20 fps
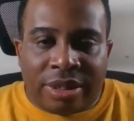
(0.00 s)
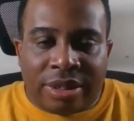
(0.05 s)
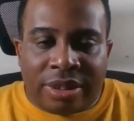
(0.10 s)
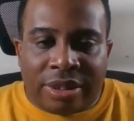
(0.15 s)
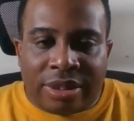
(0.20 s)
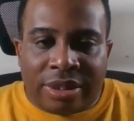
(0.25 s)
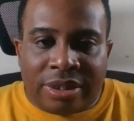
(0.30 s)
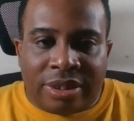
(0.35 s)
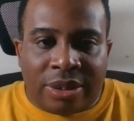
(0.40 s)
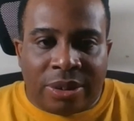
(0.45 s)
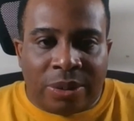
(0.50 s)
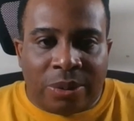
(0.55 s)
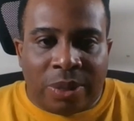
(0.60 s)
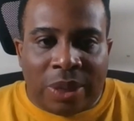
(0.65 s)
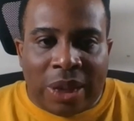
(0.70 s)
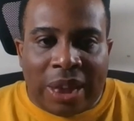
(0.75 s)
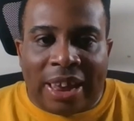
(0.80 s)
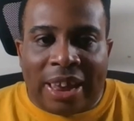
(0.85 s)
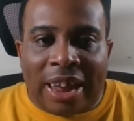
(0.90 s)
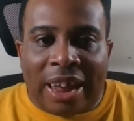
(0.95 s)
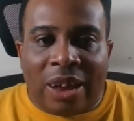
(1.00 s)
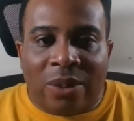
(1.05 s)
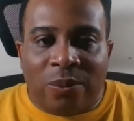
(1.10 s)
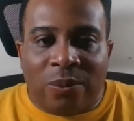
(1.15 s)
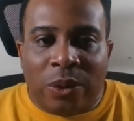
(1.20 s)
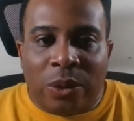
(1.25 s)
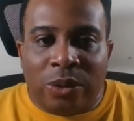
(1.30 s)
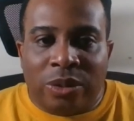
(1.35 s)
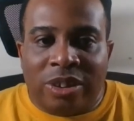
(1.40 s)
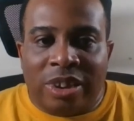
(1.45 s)
So they got a
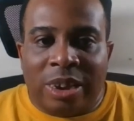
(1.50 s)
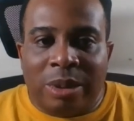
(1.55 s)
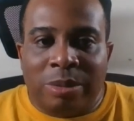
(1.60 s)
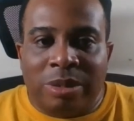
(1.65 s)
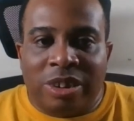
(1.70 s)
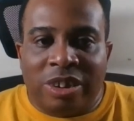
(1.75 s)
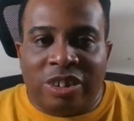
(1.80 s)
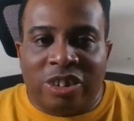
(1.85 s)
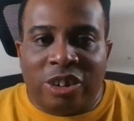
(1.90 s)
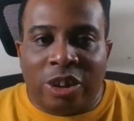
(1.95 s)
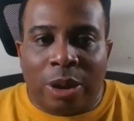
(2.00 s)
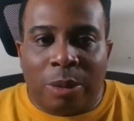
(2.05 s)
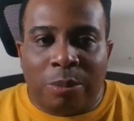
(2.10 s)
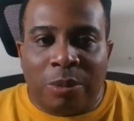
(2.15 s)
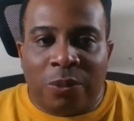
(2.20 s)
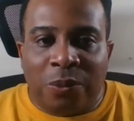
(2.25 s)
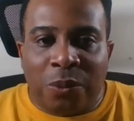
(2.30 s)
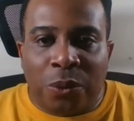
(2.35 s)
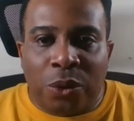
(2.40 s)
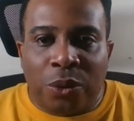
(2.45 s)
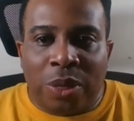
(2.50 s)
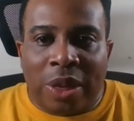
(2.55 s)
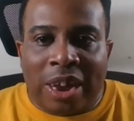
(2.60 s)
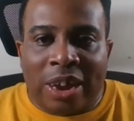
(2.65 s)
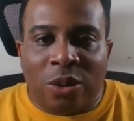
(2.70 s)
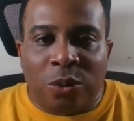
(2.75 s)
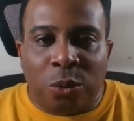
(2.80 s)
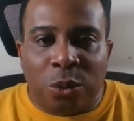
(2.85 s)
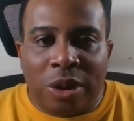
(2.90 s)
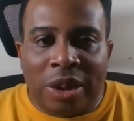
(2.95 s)
few teams to jump before they
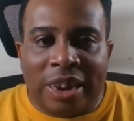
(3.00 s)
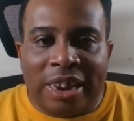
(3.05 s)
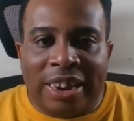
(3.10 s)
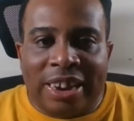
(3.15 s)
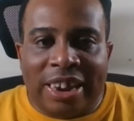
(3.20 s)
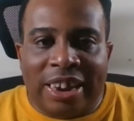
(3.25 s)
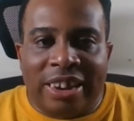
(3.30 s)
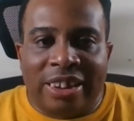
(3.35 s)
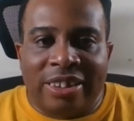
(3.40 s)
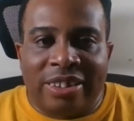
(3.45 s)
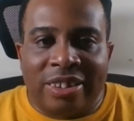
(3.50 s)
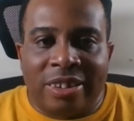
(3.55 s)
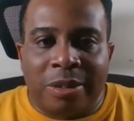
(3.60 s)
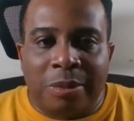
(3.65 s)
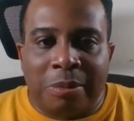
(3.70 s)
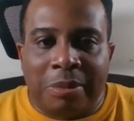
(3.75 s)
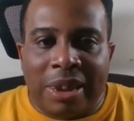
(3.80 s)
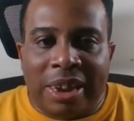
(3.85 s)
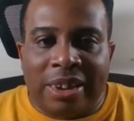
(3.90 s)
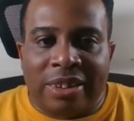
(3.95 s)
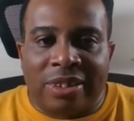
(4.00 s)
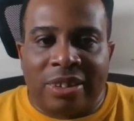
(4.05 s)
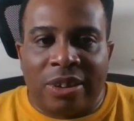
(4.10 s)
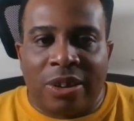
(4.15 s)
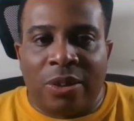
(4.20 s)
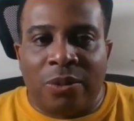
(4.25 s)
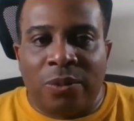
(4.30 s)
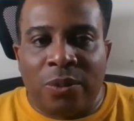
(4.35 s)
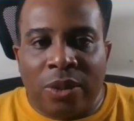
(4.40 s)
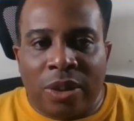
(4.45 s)
can really get into the mix
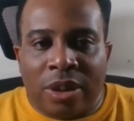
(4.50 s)
of